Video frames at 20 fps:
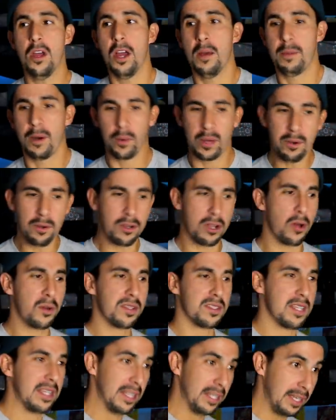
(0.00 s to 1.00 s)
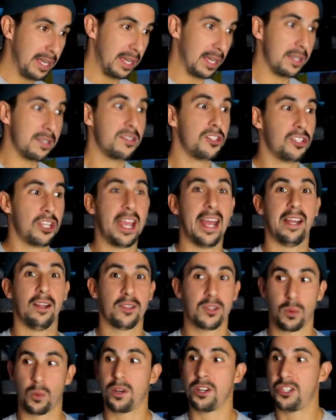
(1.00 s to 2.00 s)
But we were noticing kids
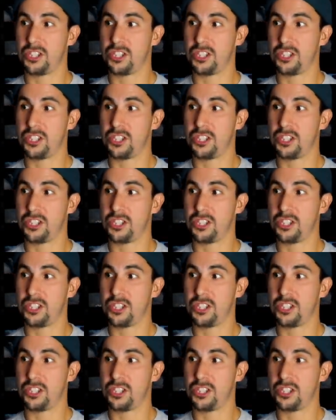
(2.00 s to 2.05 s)
channels were